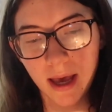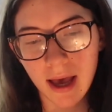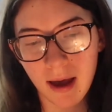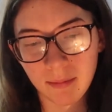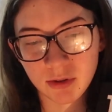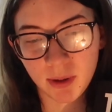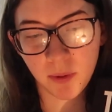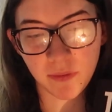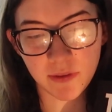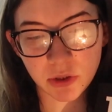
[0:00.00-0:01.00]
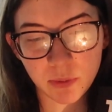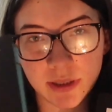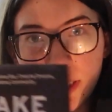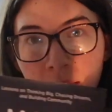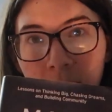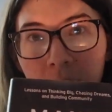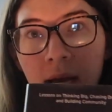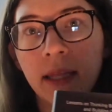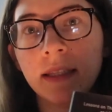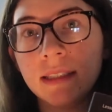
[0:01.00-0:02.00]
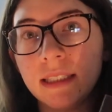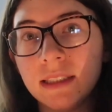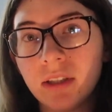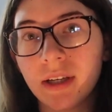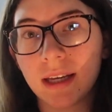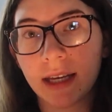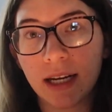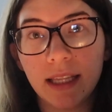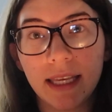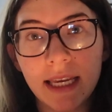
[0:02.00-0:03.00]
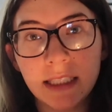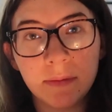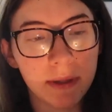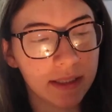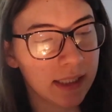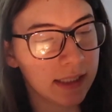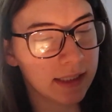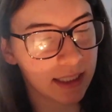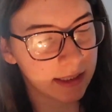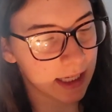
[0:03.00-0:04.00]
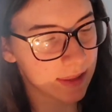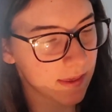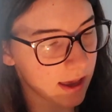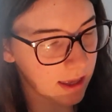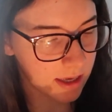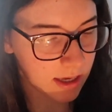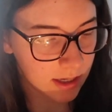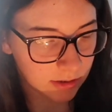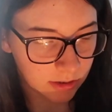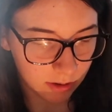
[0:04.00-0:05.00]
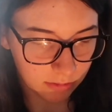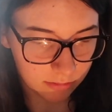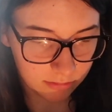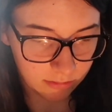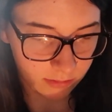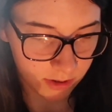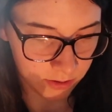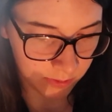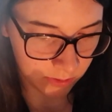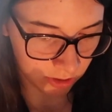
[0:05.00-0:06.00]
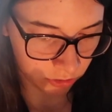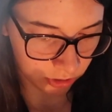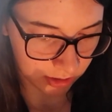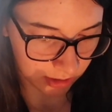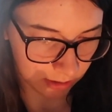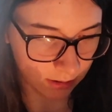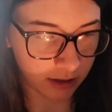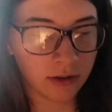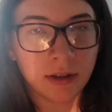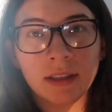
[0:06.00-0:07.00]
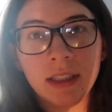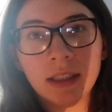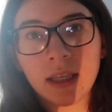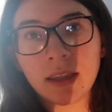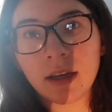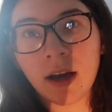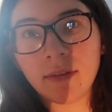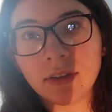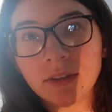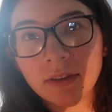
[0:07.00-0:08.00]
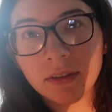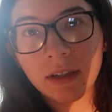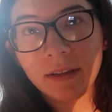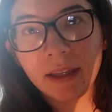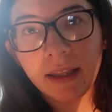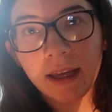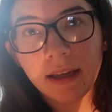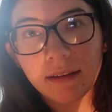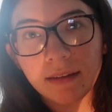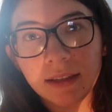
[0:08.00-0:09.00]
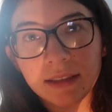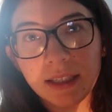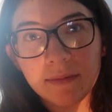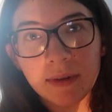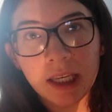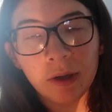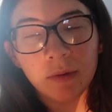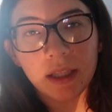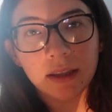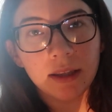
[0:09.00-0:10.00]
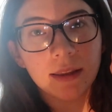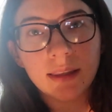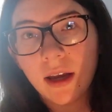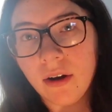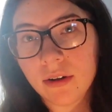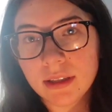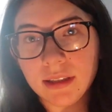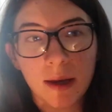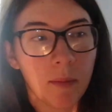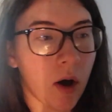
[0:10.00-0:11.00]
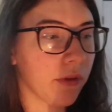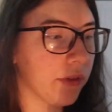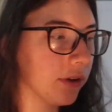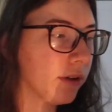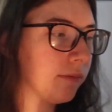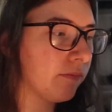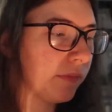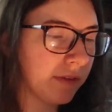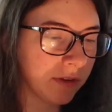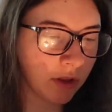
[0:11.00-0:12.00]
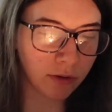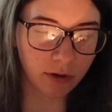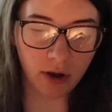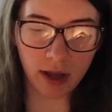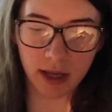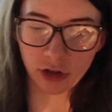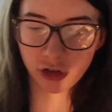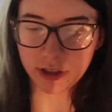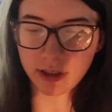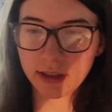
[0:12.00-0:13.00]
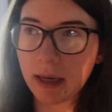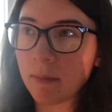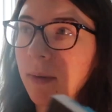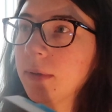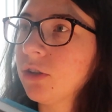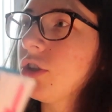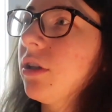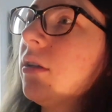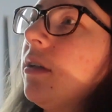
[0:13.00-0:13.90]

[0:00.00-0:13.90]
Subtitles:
So I read this one to get a behind the scenes look at kind of like his business, things like that. So they're both interesting, and you can see like the covers are literally like the same. Like you'd think that they are the same author, even though they're not. It's just the same publisher.